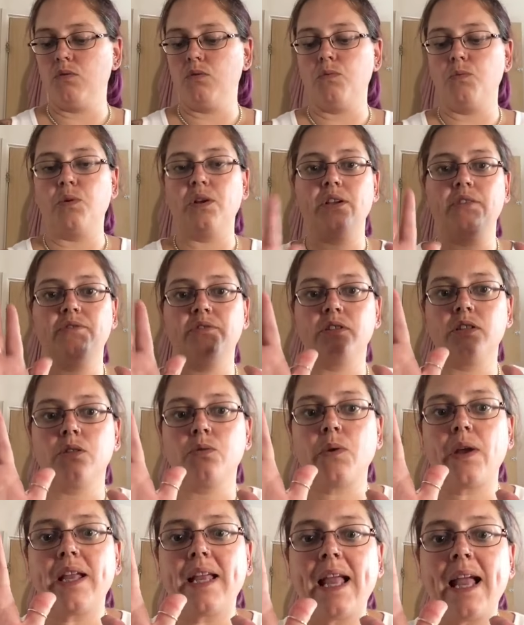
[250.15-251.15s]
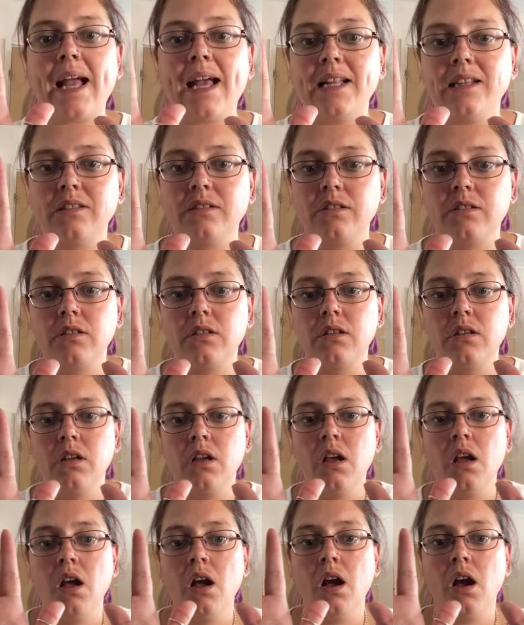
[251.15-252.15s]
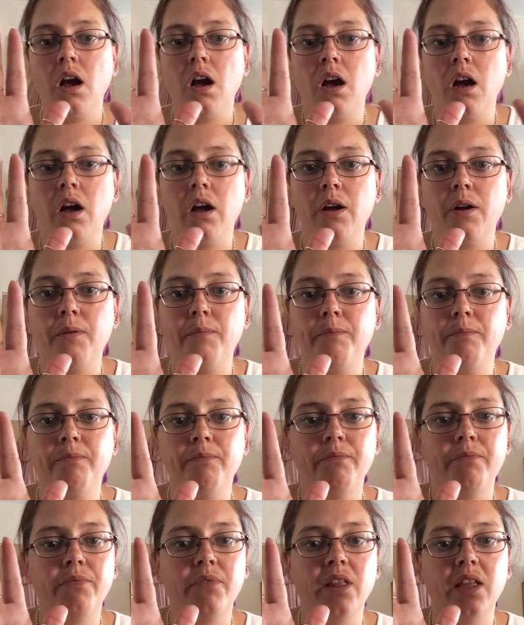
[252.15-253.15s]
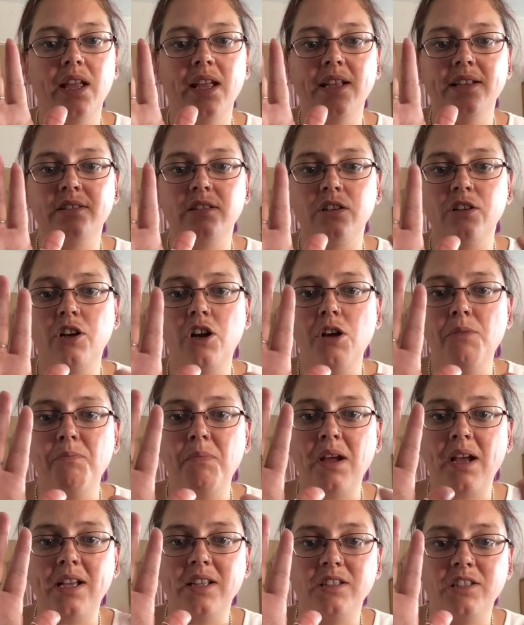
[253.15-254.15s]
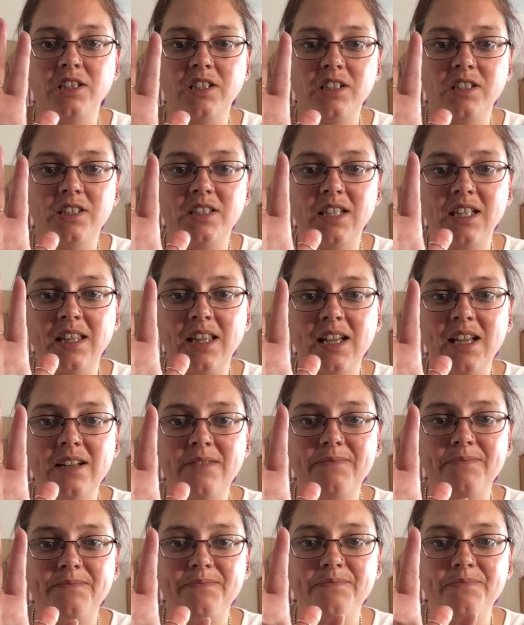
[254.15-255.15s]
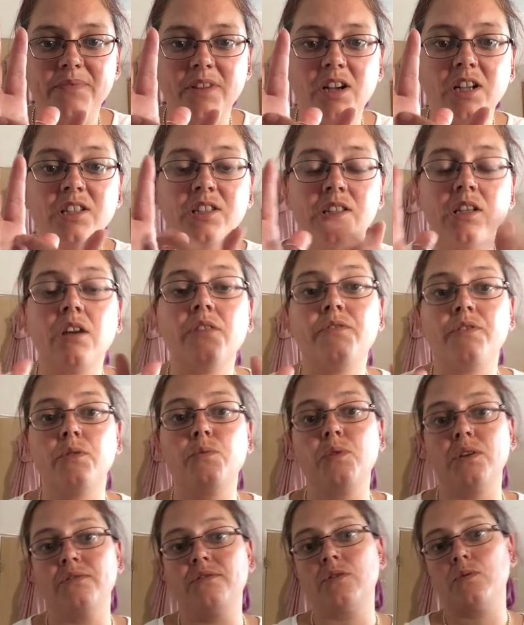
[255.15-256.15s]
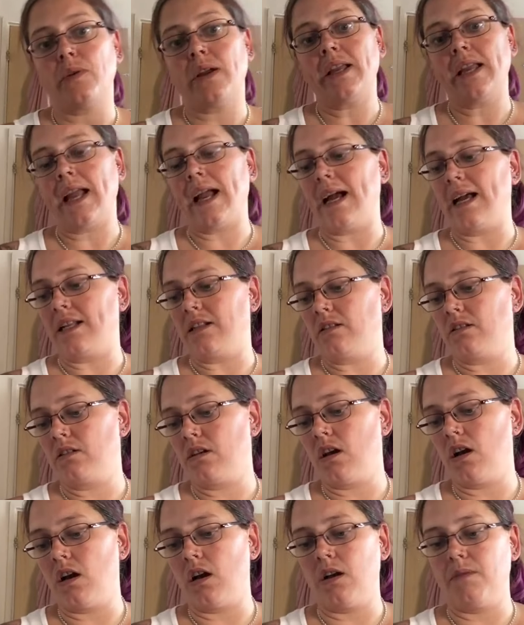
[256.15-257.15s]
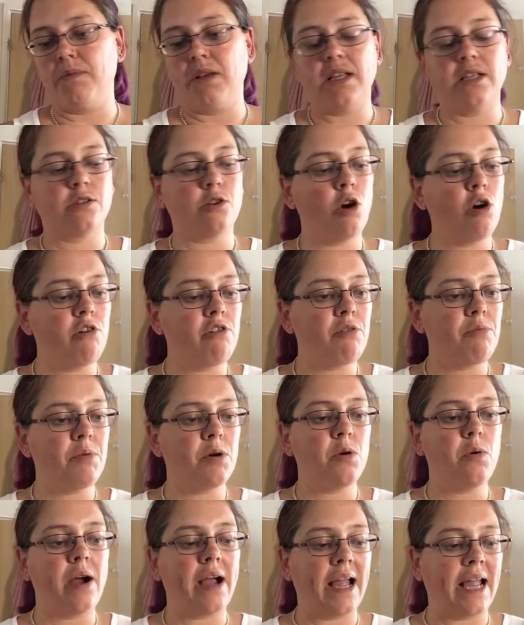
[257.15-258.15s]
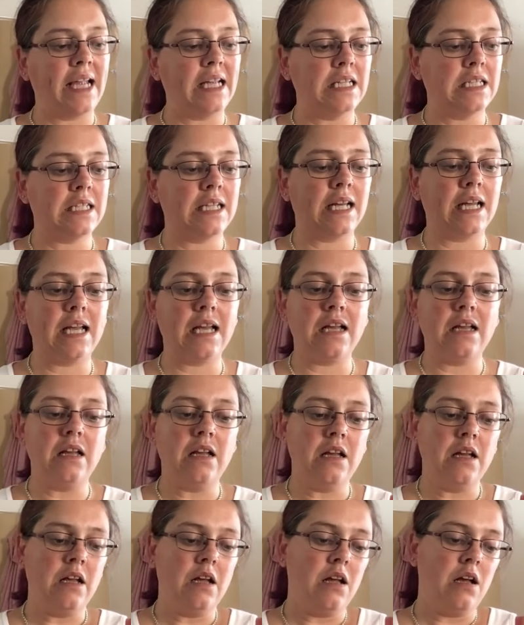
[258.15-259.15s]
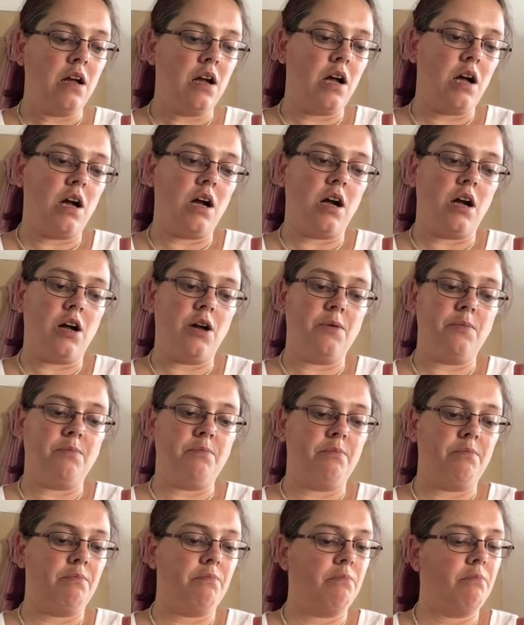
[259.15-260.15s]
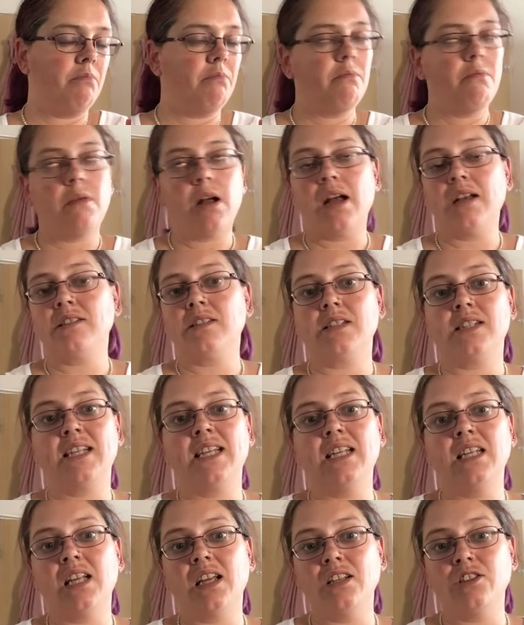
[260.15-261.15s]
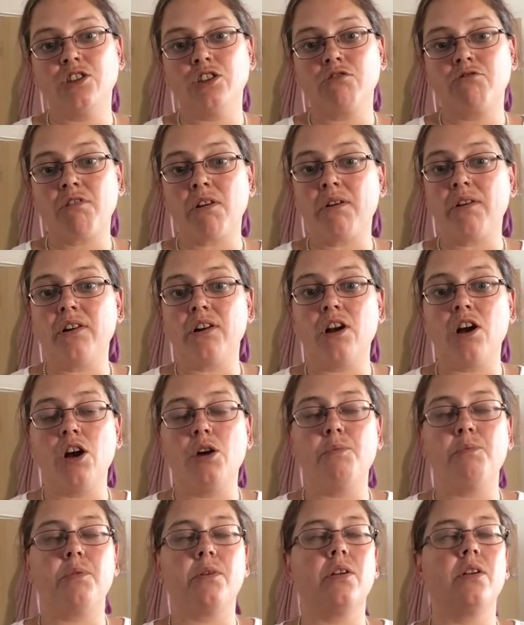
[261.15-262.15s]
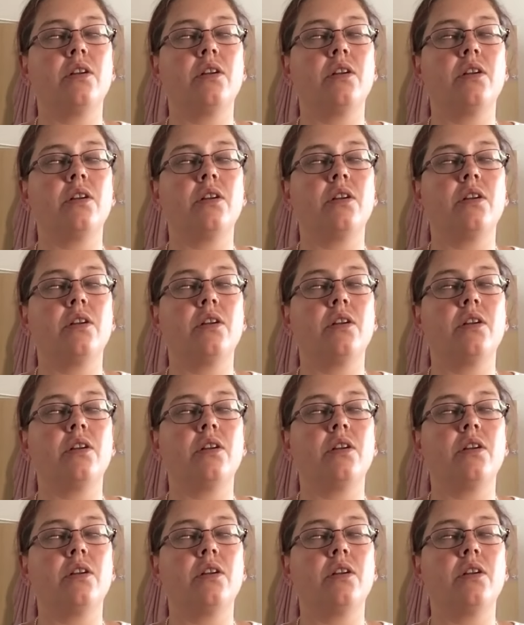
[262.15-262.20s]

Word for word: with sweaty hands. Um, it is a nightmare. As you see that, I suffer with sweaty hands. Um, it's horrible. I hate it. Um, as a teenager growing up,